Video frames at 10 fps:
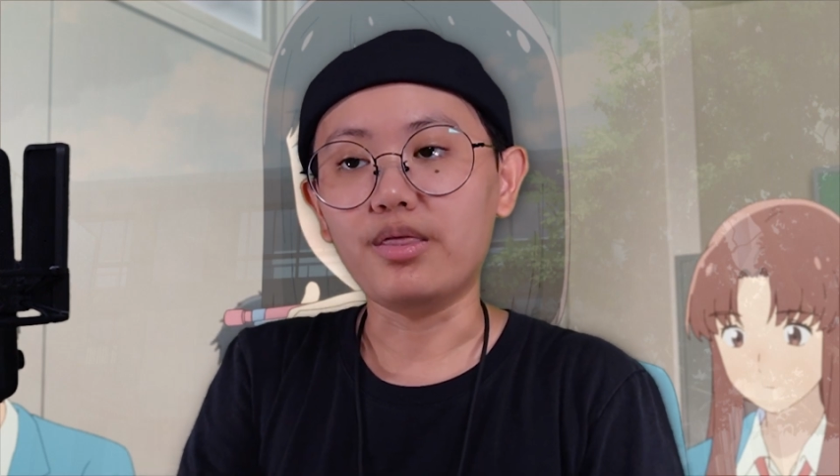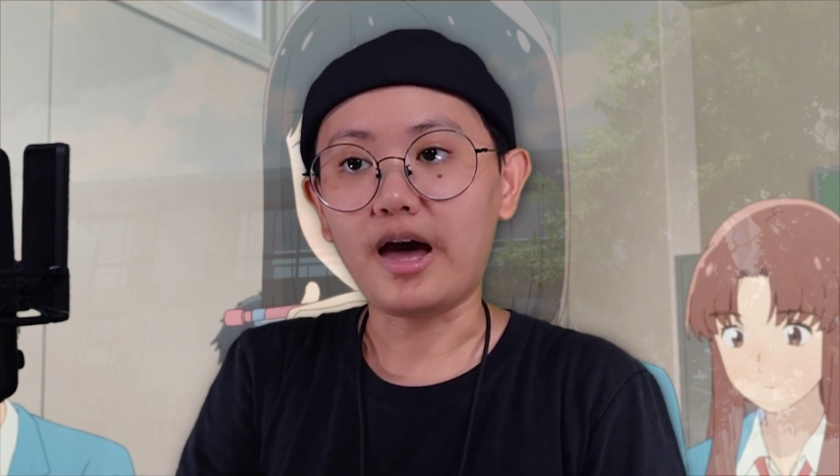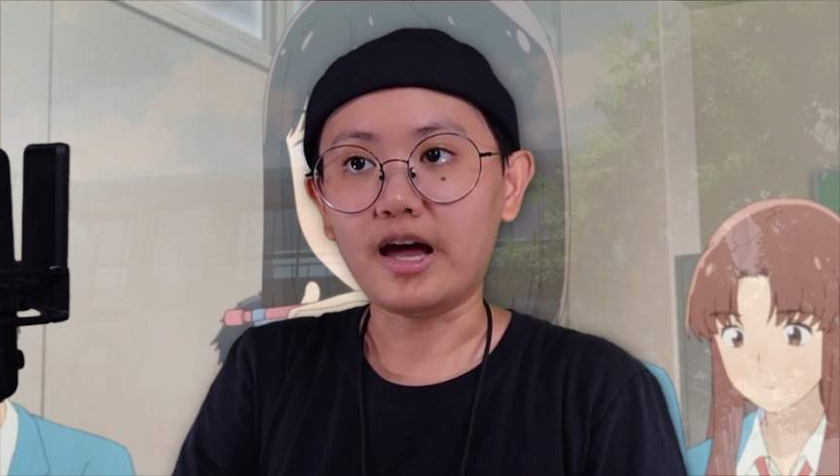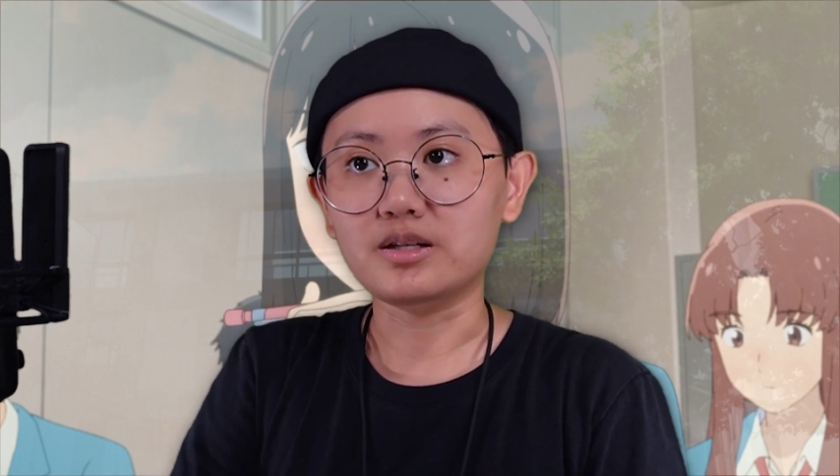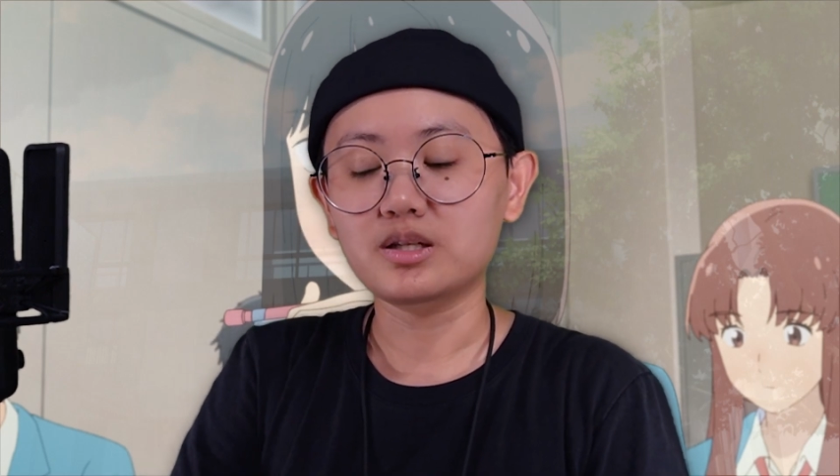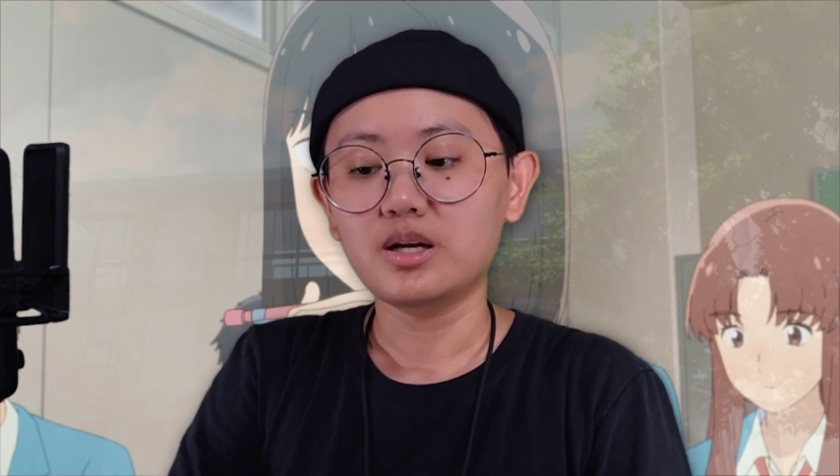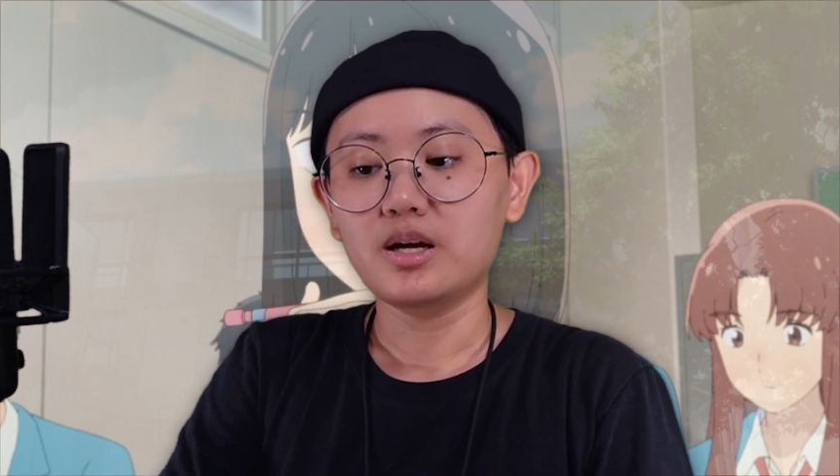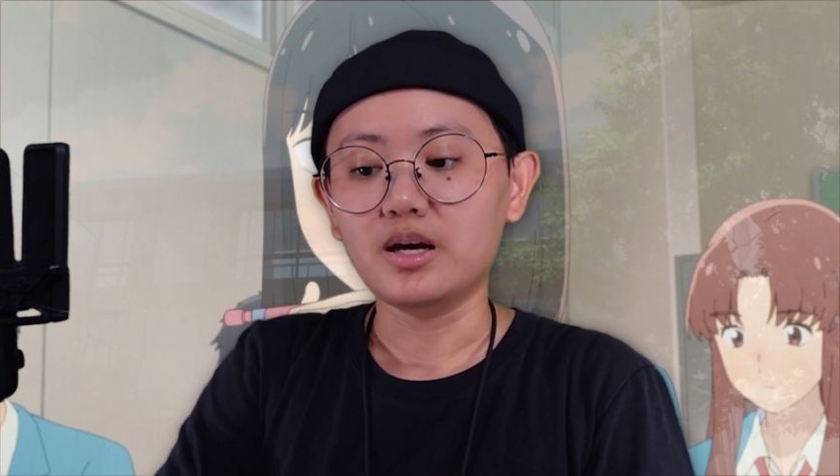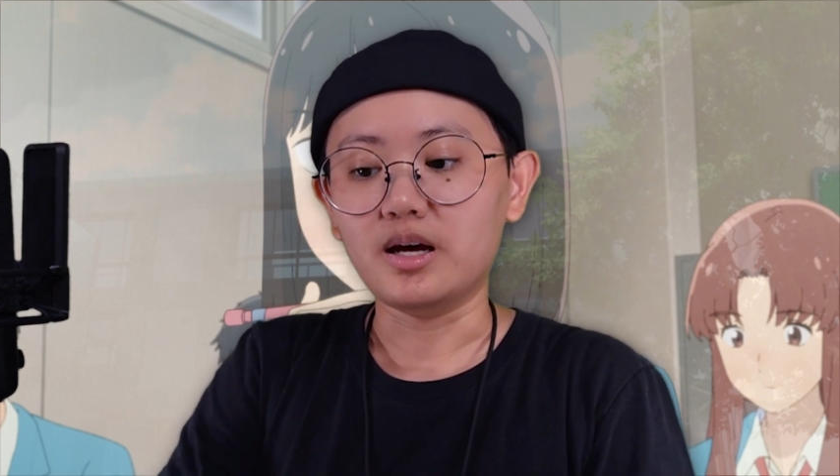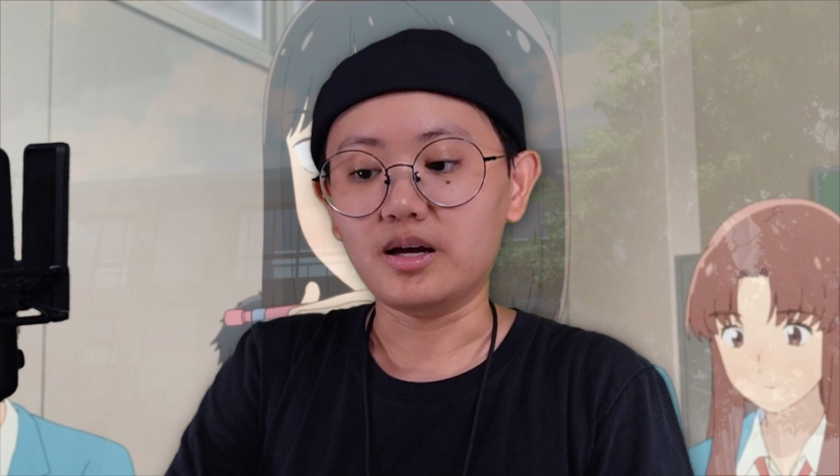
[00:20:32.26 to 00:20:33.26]
that
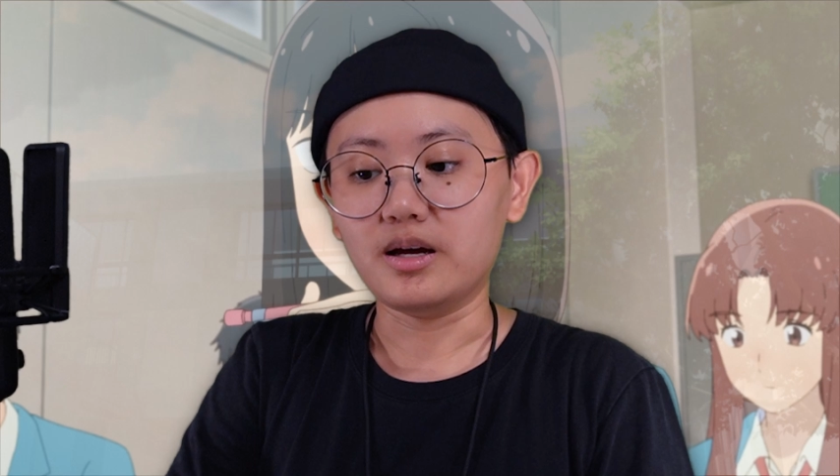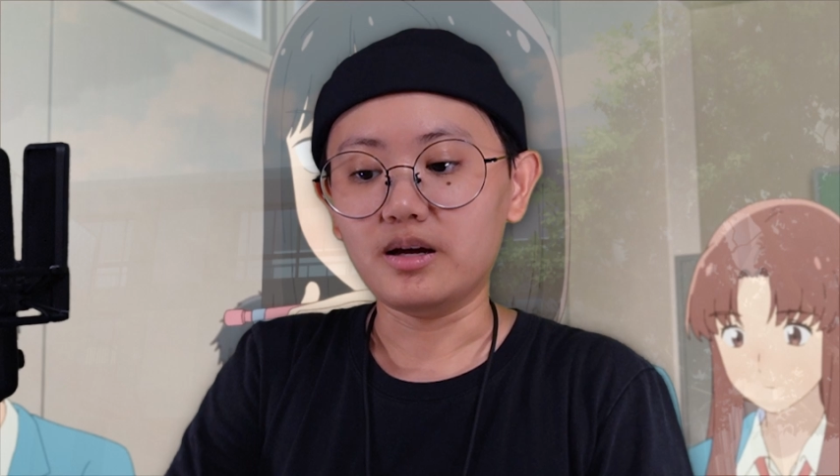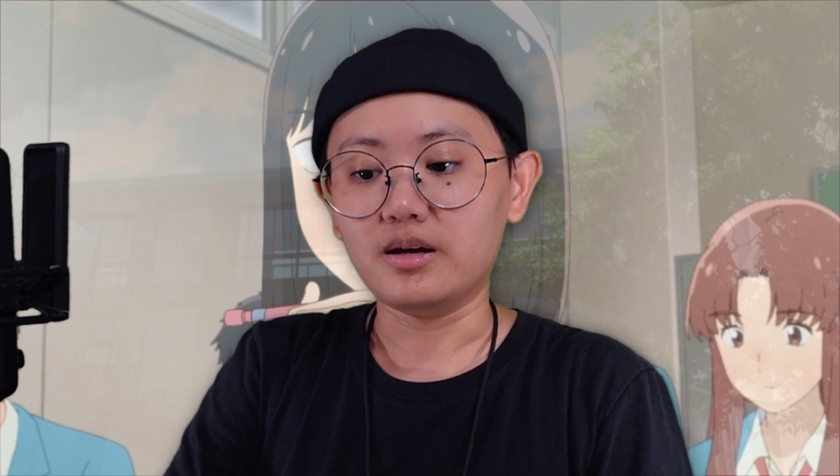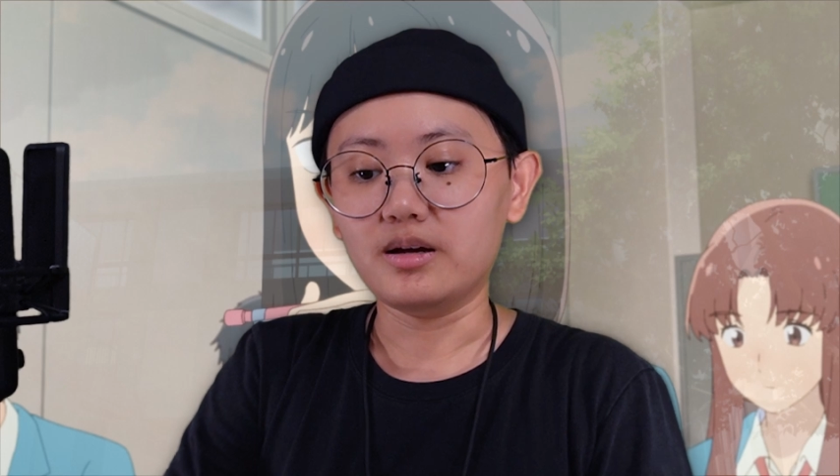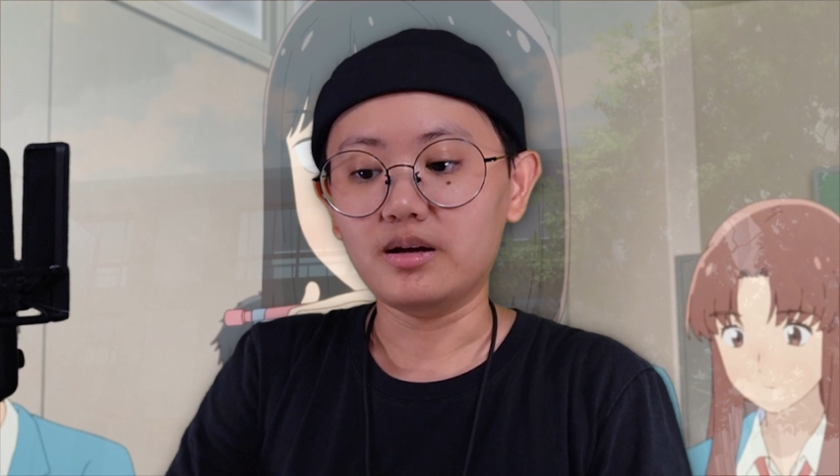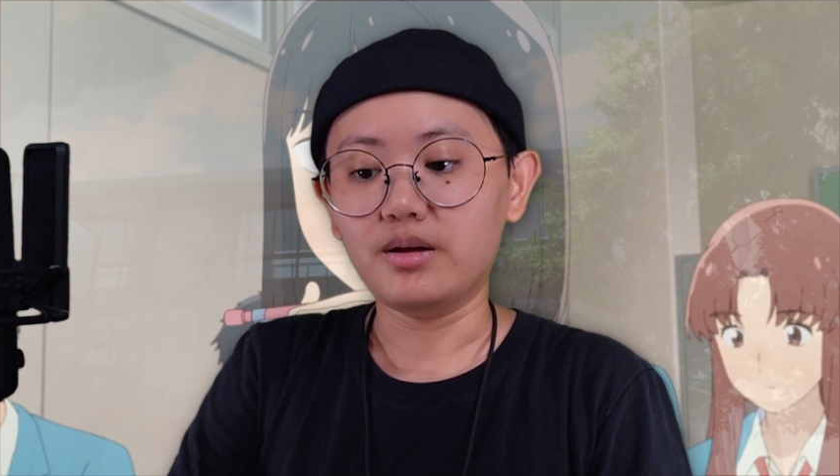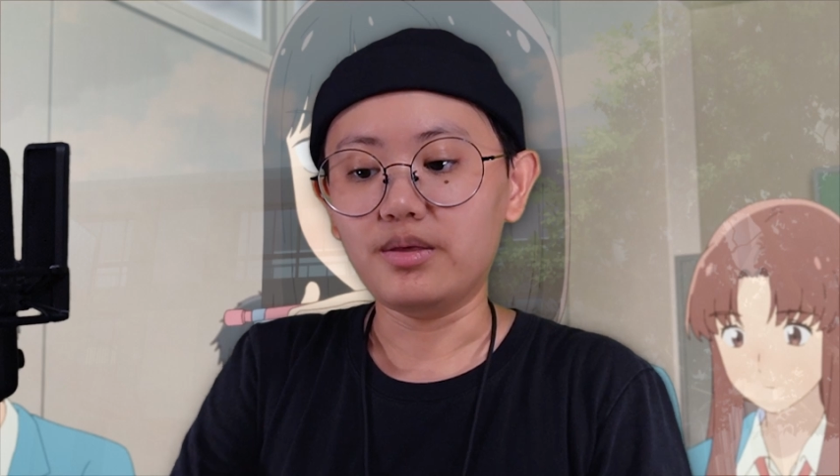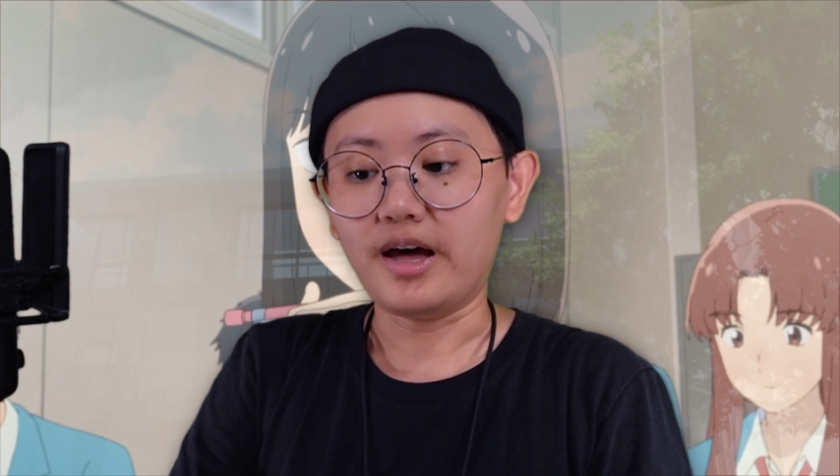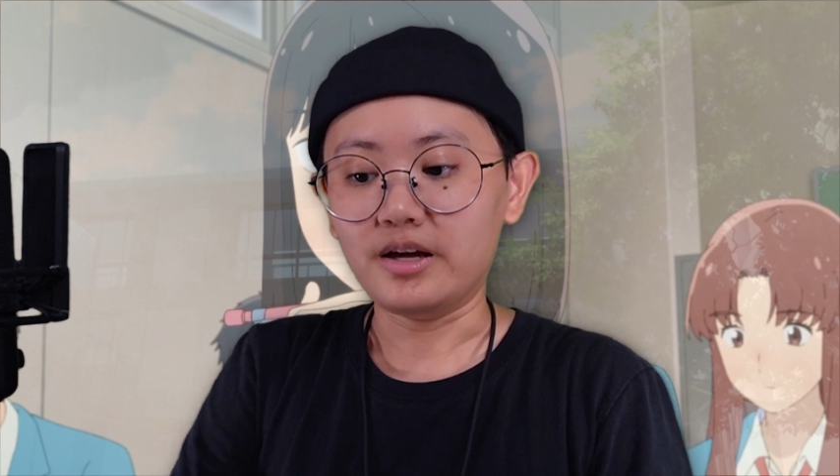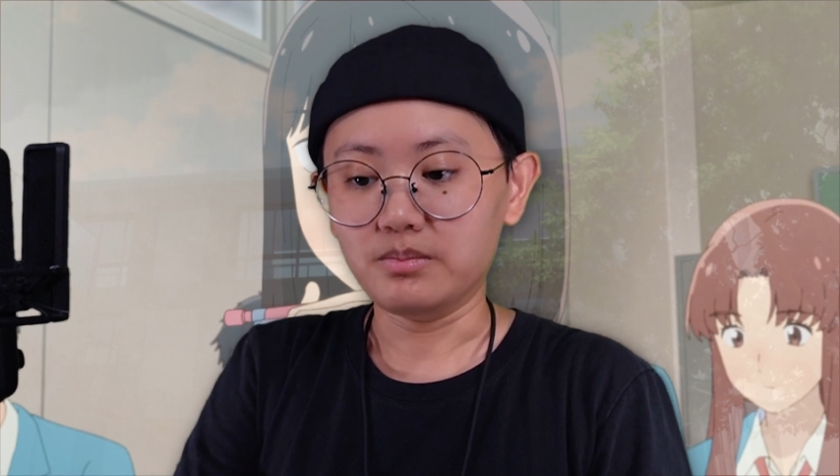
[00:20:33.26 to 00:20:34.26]

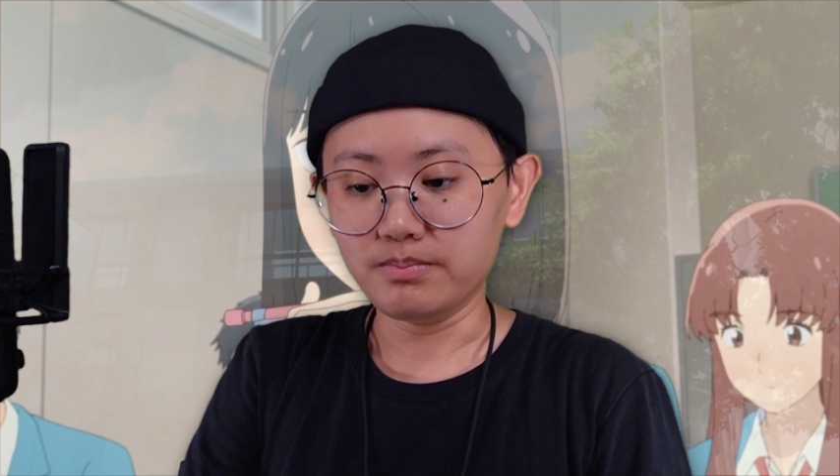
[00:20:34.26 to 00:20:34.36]
that